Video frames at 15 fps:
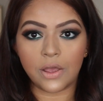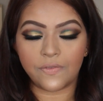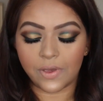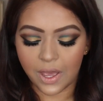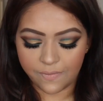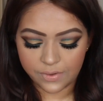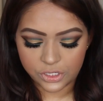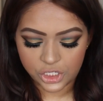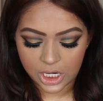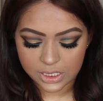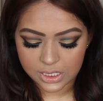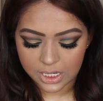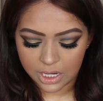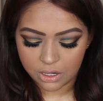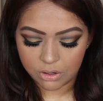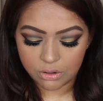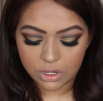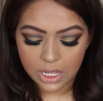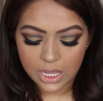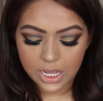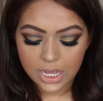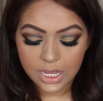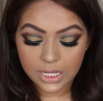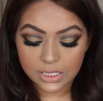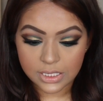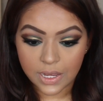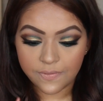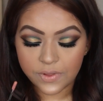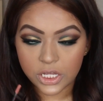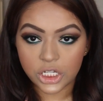If you haven't checked it out,
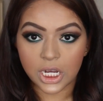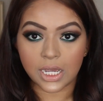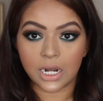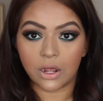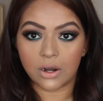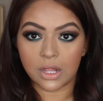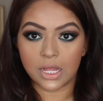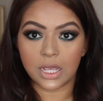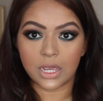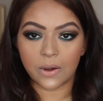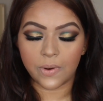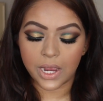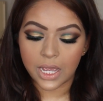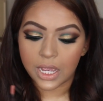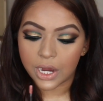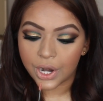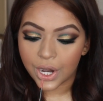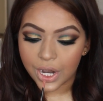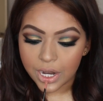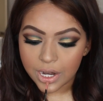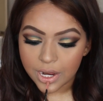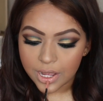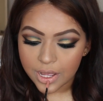definitely check it out. I'll link it right here.